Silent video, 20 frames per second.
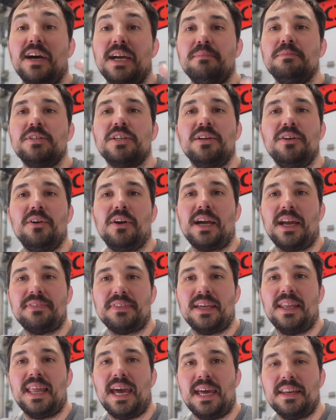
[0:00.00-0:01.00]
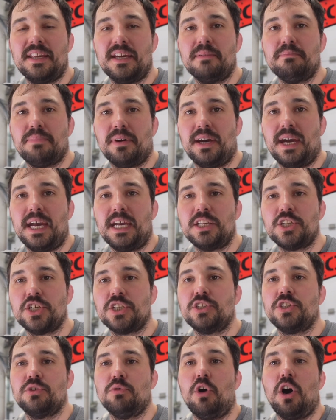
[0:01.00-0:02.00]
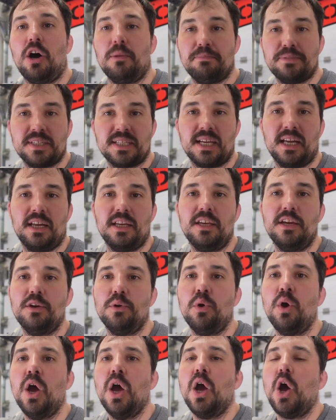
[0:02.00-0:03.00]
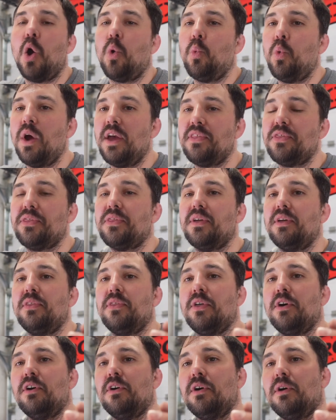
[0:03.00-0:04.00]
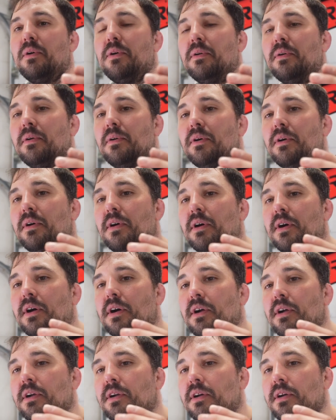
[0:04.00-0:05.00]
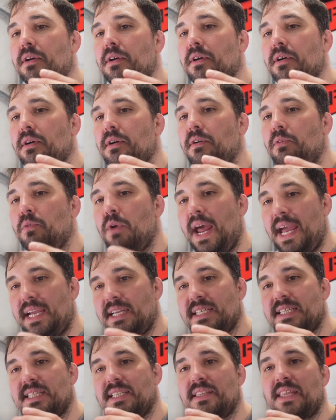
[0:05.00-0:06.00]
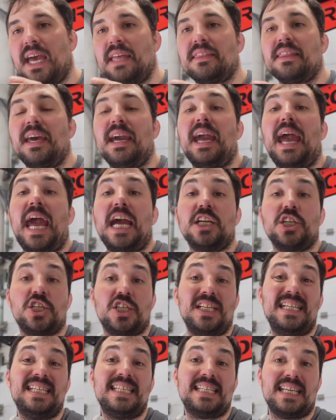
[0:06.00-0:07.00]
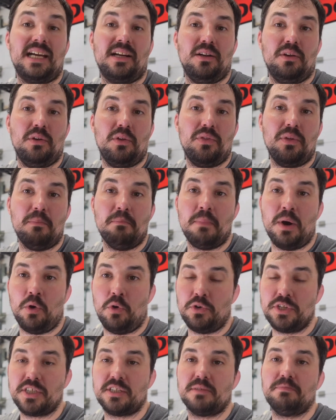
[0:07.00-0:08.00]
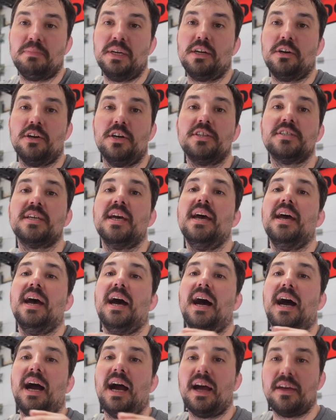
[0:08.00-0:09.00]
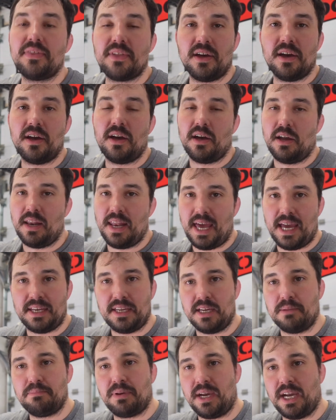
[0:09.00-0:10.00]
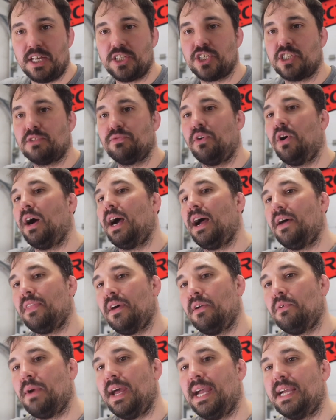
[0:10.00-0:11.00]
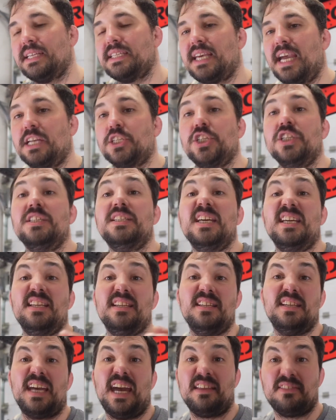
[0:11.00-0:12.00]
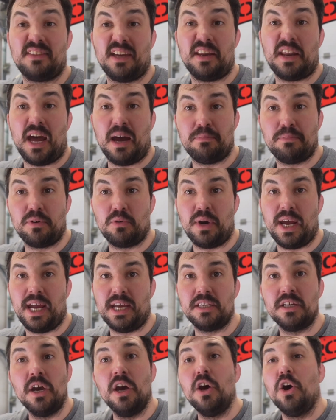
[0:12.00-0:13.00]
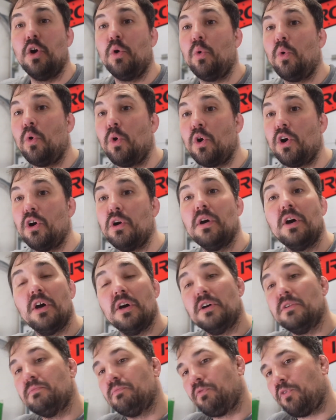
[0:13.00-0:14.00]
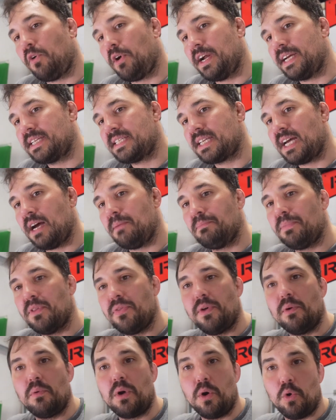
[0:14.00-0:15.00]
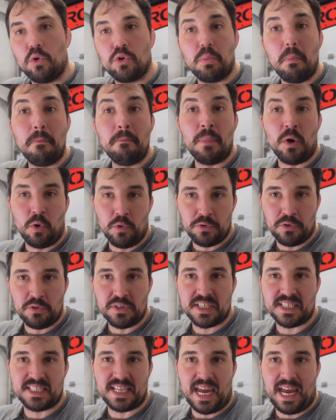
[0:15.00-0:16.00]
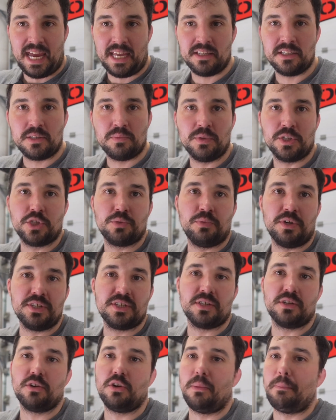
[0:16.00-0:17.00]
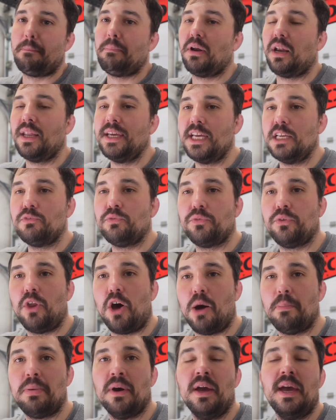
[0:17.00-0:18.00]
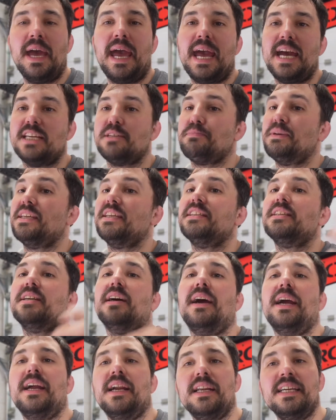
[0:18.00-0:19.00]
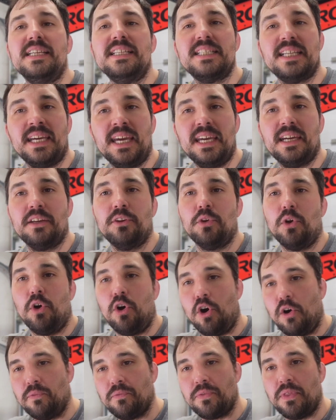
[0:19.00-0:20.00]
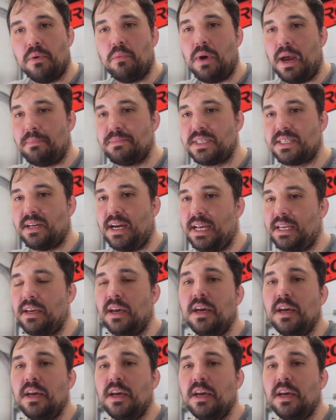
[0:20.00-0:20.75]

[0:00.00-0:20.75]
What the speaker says: to look at the landing page to upsell you with the racks that they actually sell the most, because other landing pages for other racks actually didn't get that upgrade. Or for example, the Rogue Mono stand, which was a complete flop, has been entirely taken off the website.